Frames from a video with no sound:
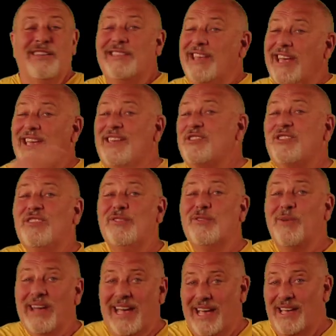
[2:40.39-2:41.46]
These
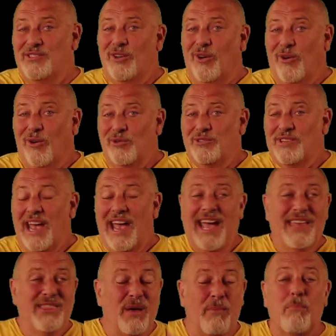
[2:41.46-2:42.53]
two assholes
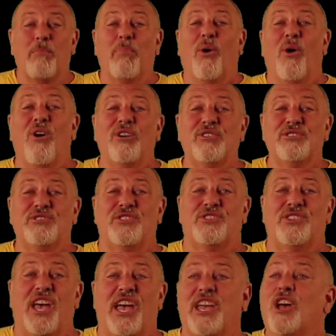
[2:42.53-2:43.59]
had the balls to
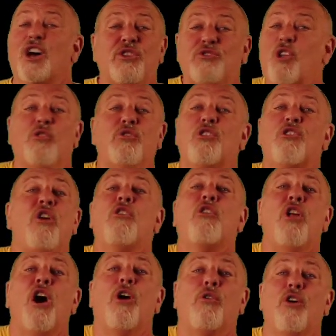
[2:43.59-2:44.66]
say, no,
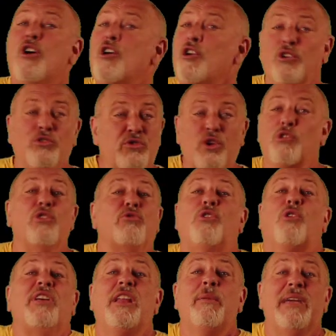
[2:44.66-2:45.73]

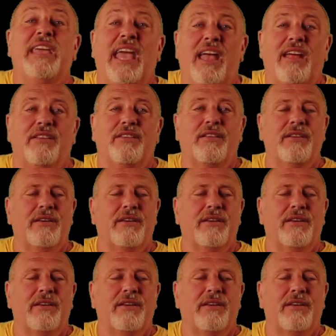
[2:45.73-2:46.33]
don't hit him again.